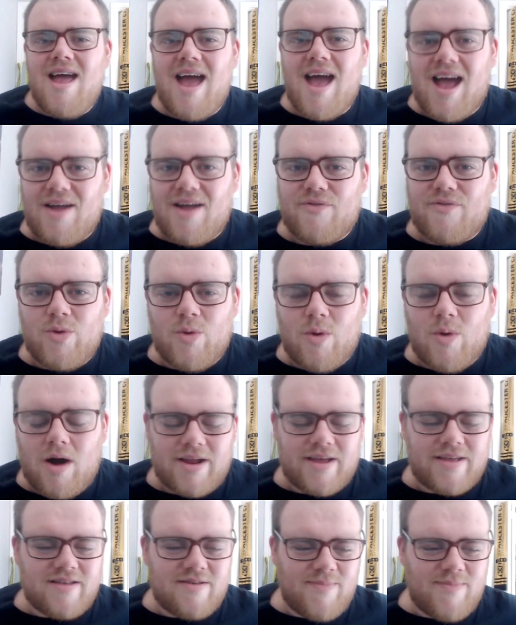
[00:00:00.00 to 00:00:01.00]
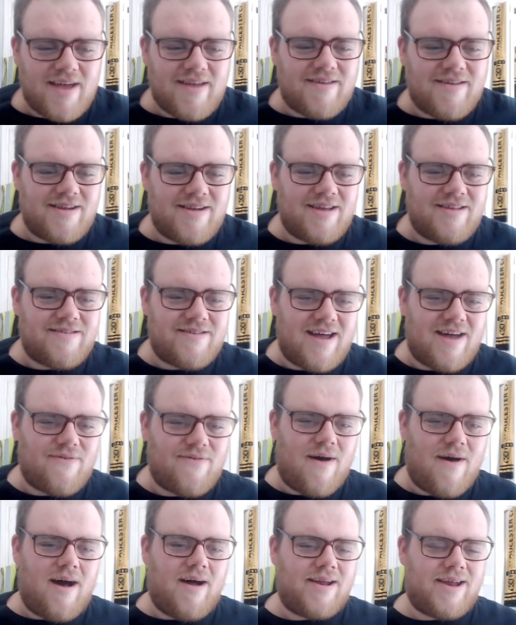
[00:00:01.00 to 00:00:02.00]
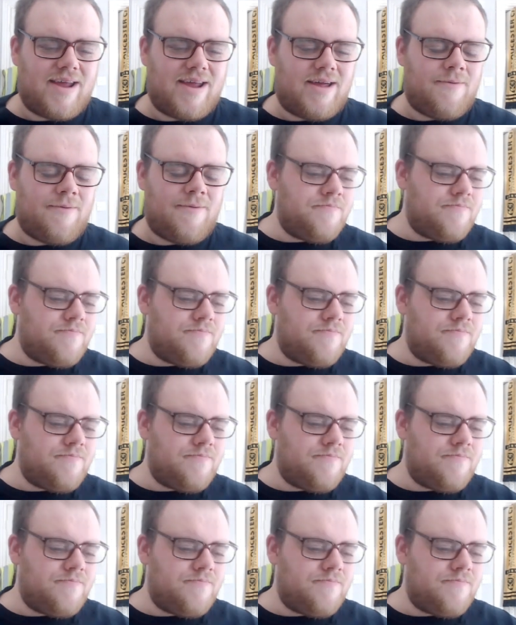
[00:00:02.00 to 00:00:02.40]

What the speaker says: everyone, especially Jeff Hardy.